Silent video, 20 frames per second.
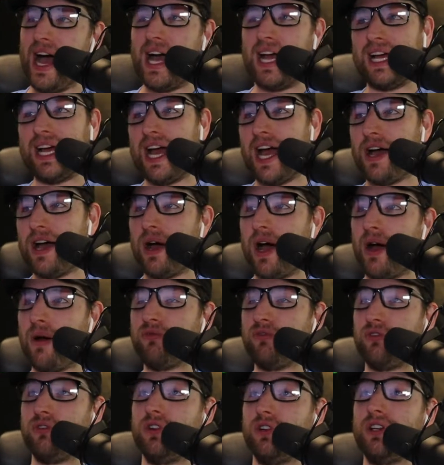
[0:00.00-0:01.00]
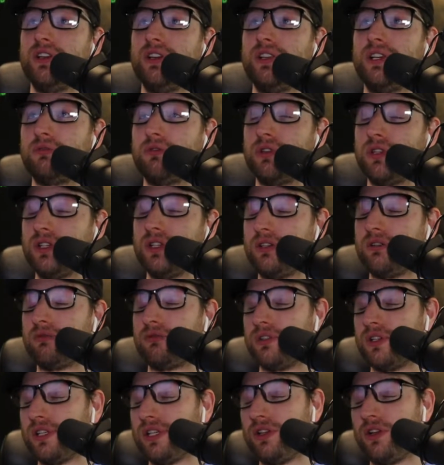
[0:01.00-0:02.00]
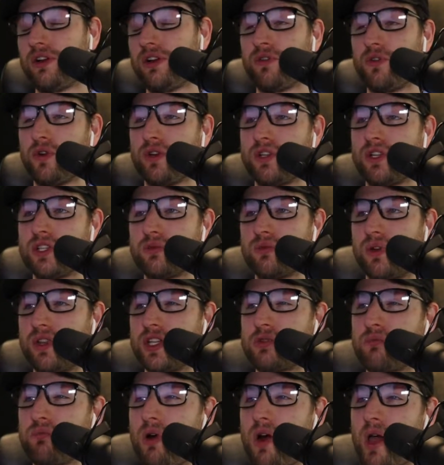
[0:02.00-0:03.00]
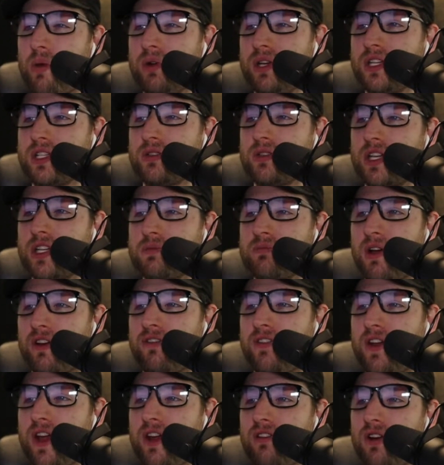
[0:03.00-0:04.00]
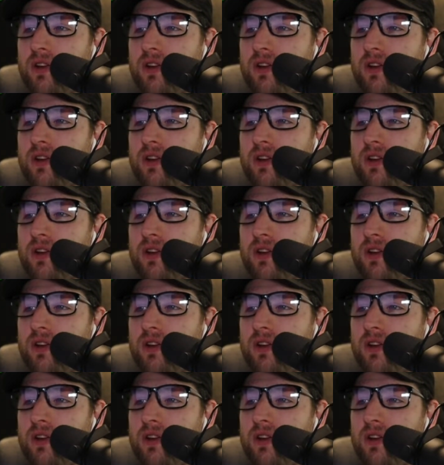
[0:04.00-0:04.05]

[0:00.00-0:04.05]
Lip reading: I'm really, really, really looking forward to this one. This probably is my favorite